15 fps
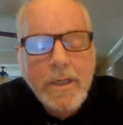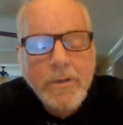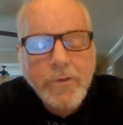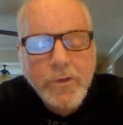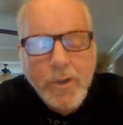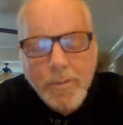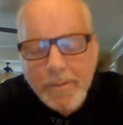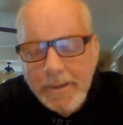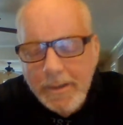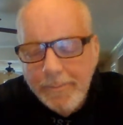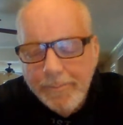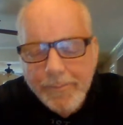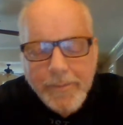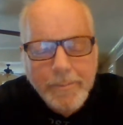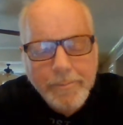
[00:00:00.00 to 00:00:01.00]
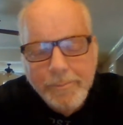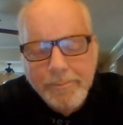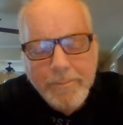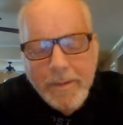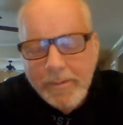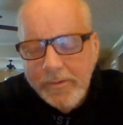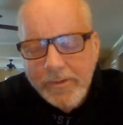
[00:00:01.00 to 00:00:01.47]
Showed me
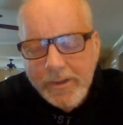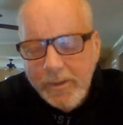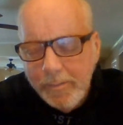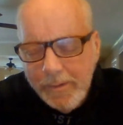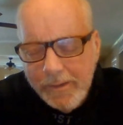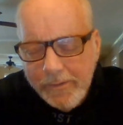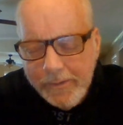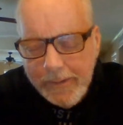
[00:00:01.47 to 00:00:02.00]
maybe six months